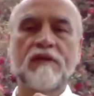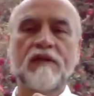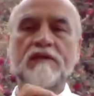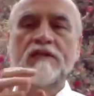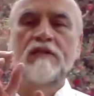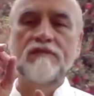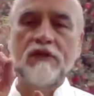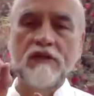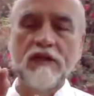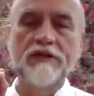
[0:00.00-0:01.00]
and to give
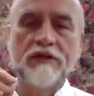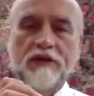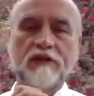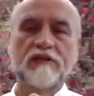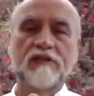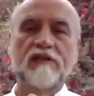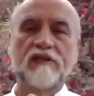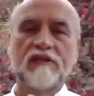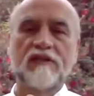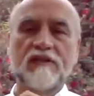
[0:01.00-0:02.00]
honor
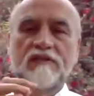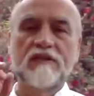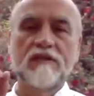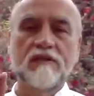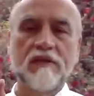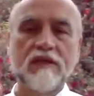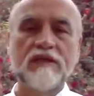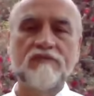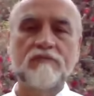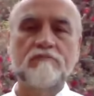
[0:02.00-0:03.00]
to the
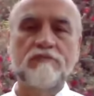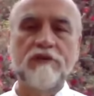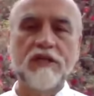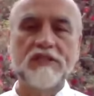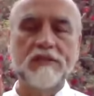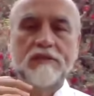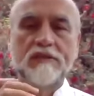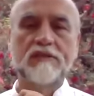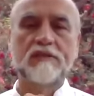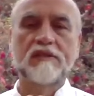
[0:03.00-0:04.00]
life
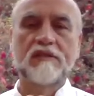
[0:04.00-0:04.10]
present